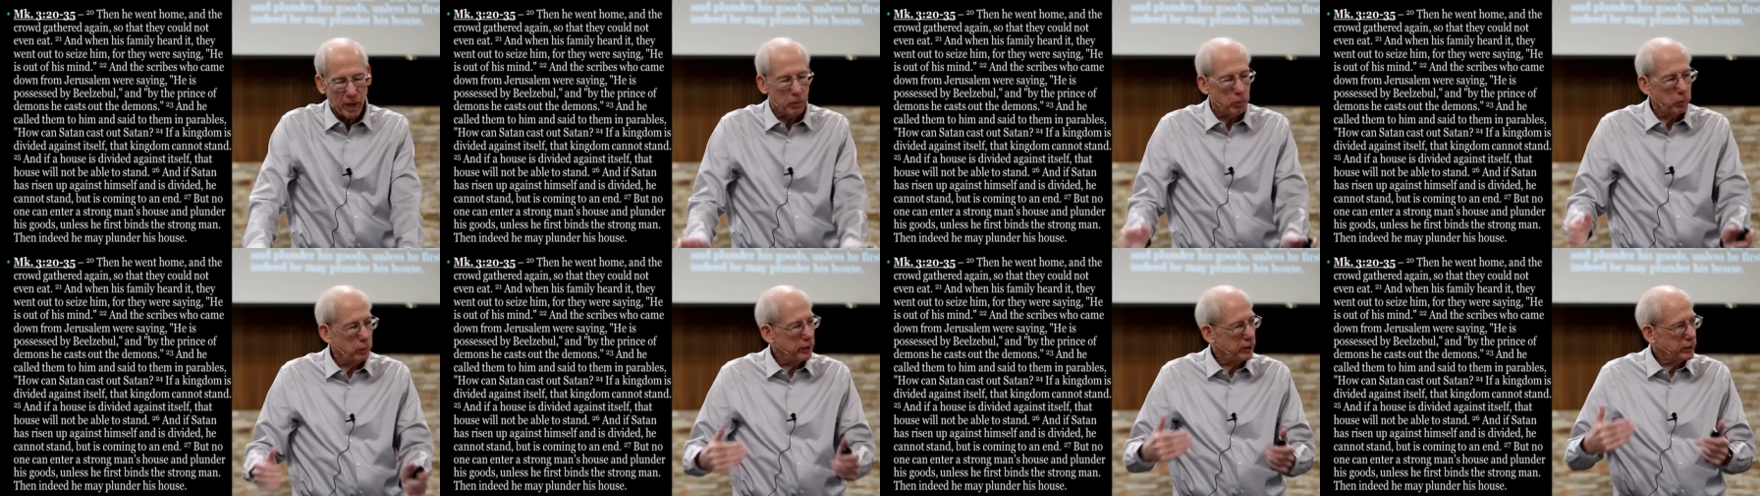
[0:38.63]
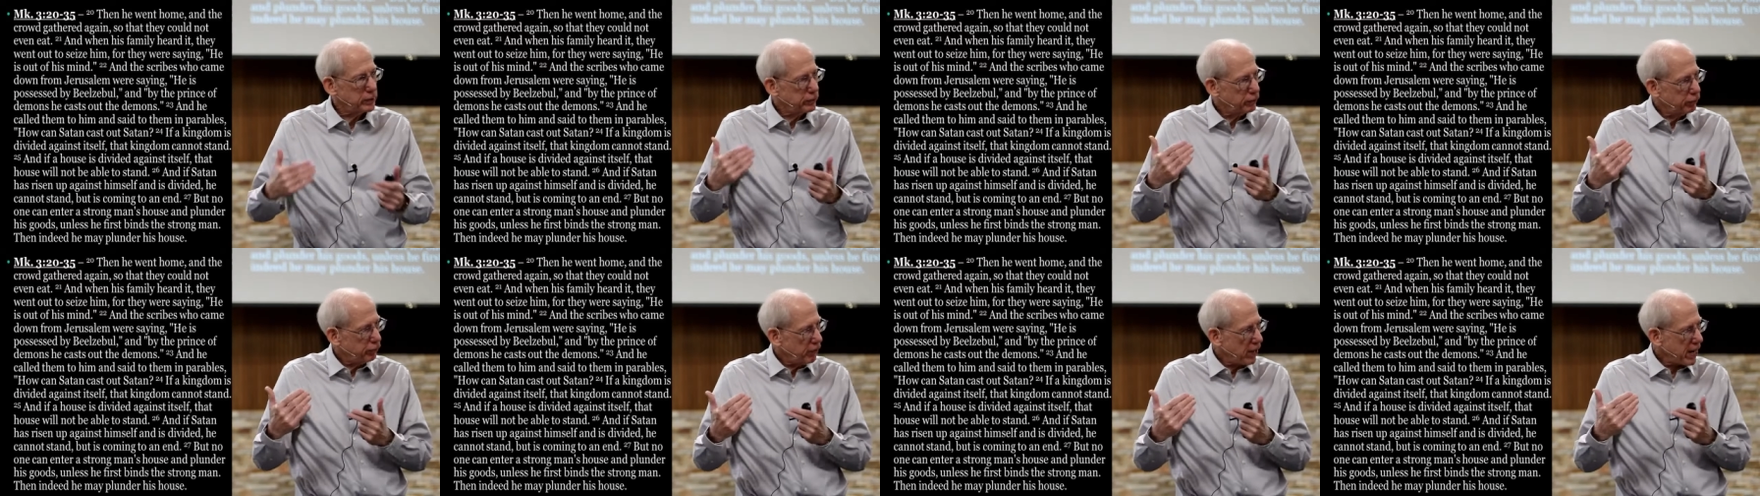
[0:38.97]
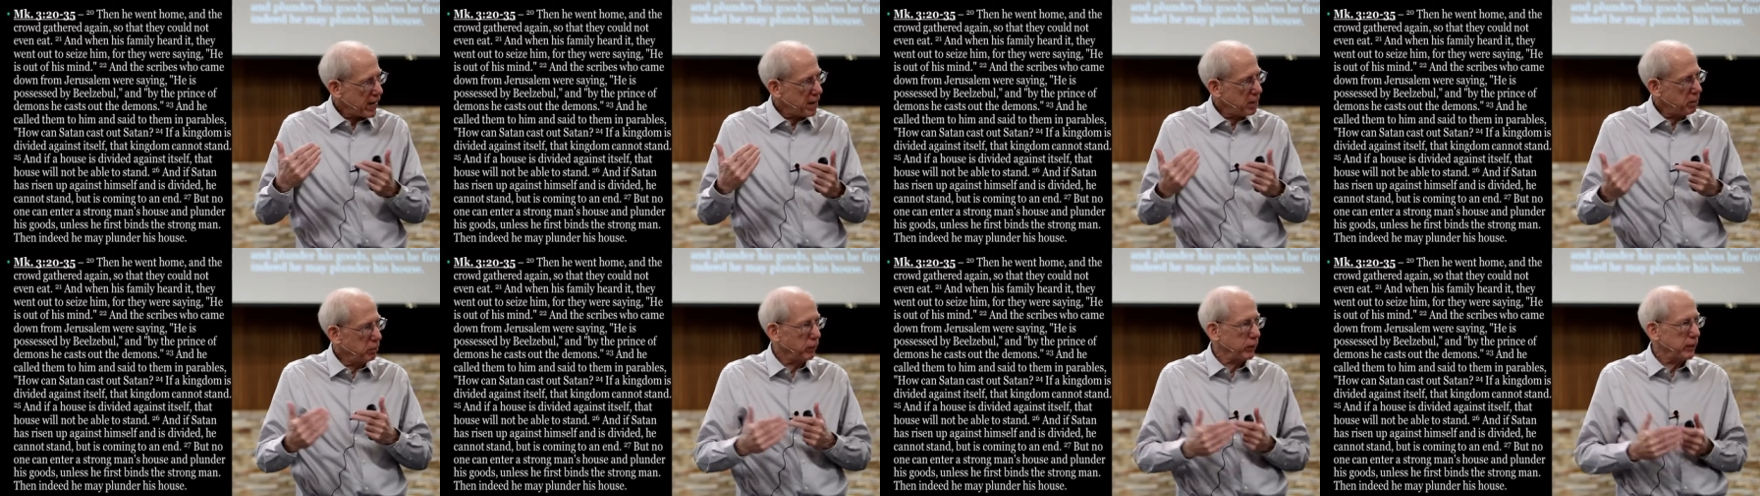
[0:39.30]
And when his
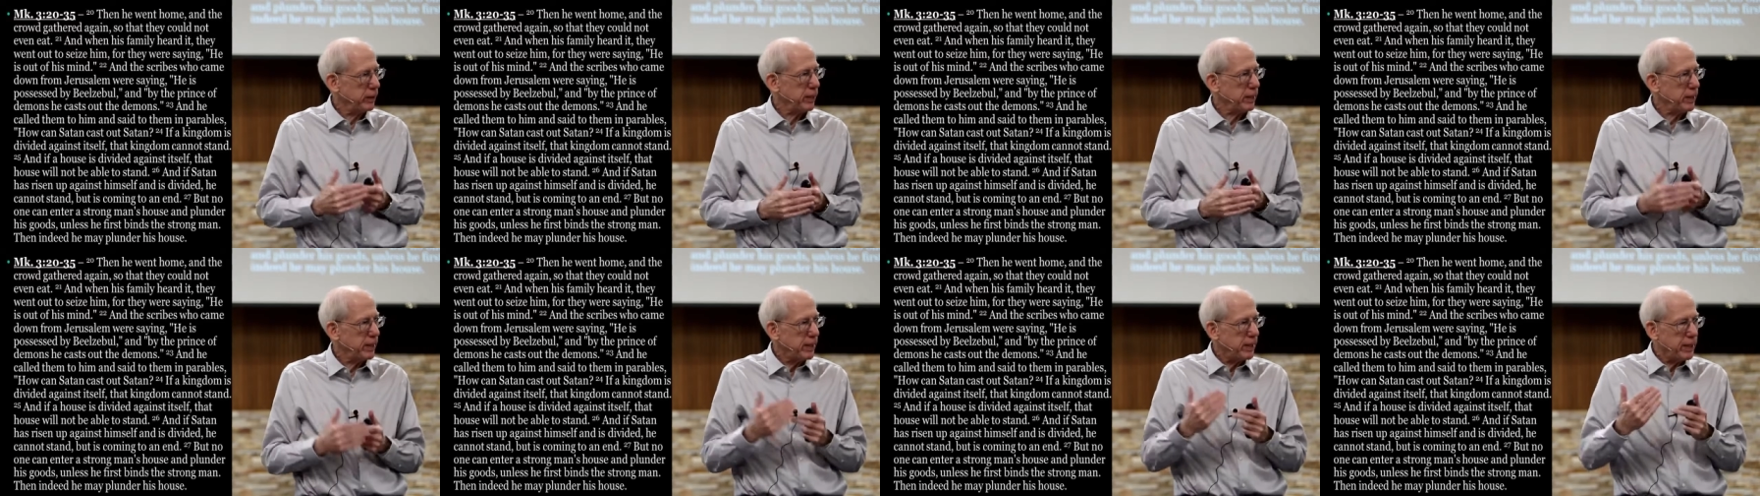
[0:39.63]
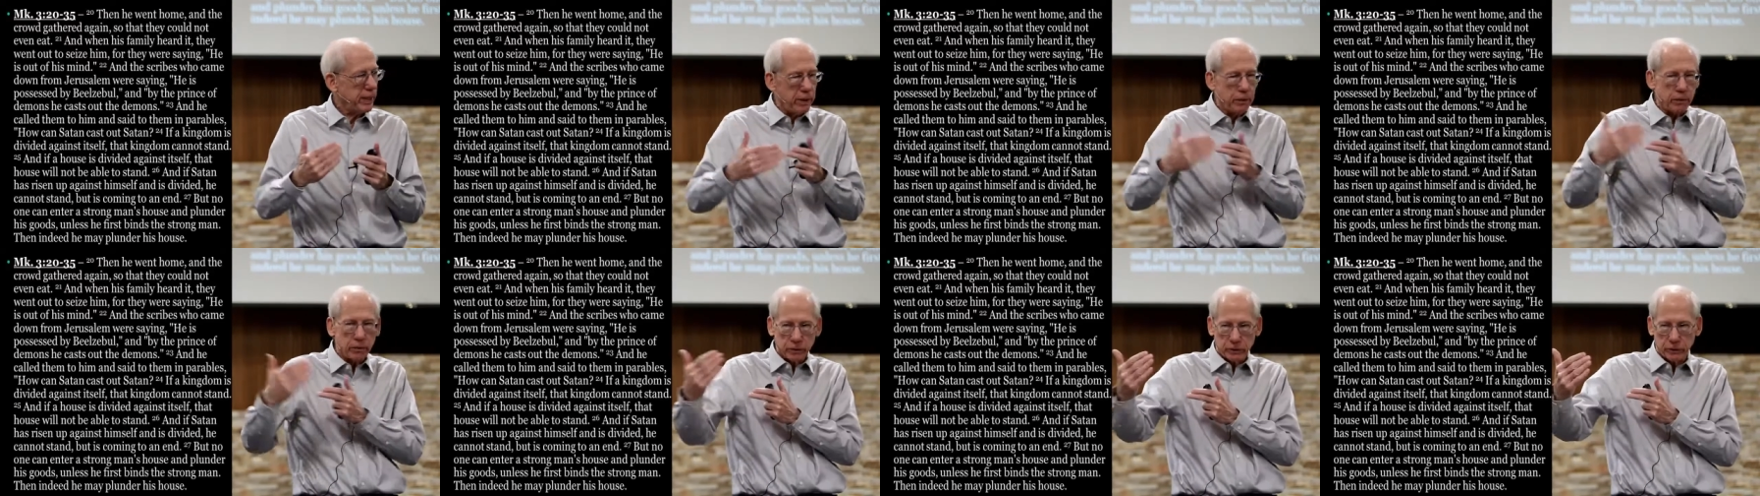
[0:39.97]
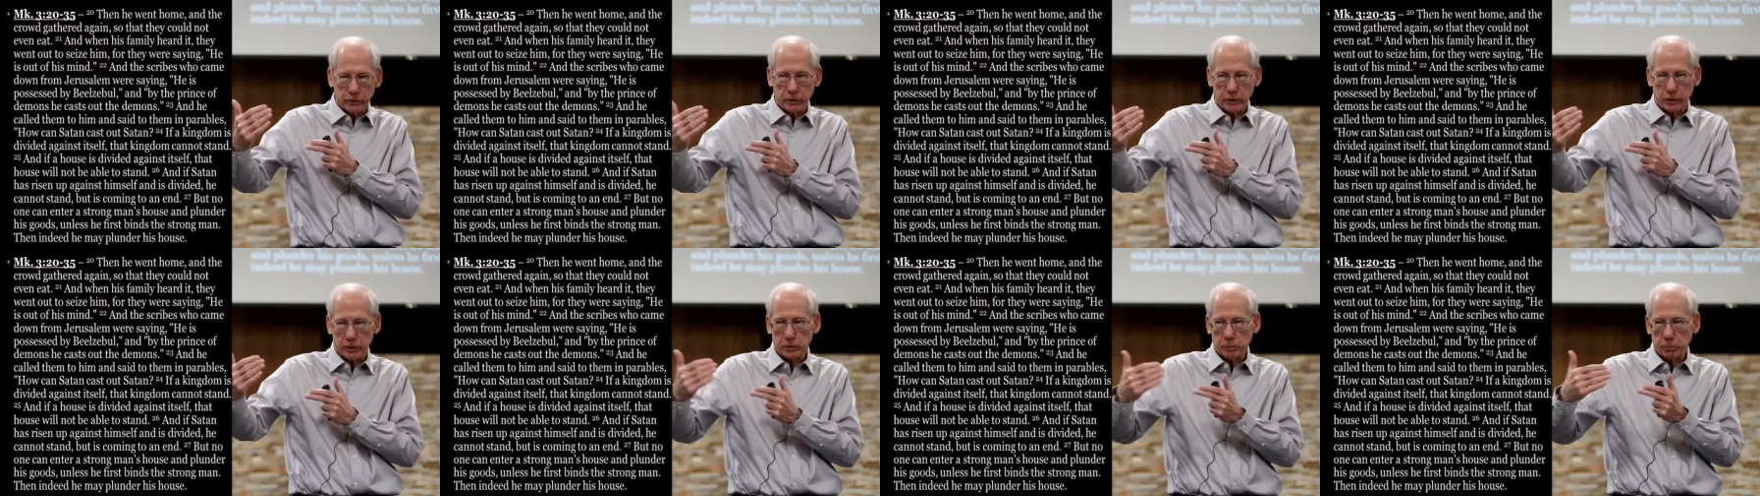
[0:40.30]
family
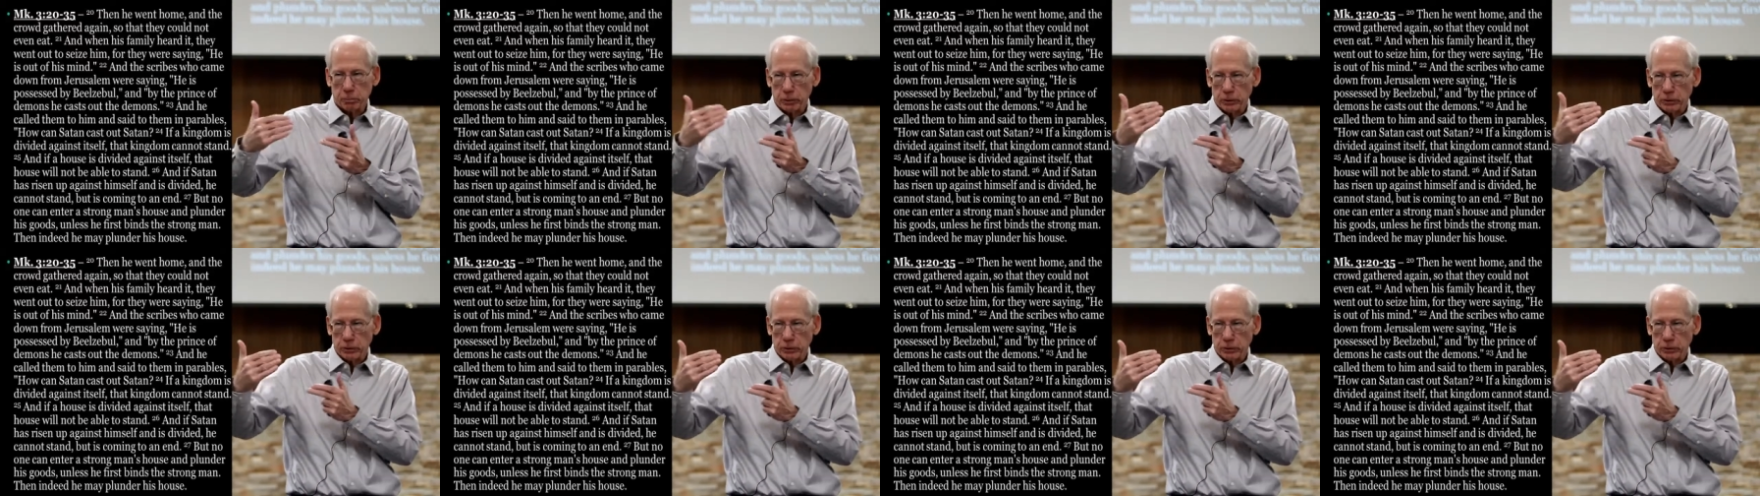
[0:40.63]
hears this,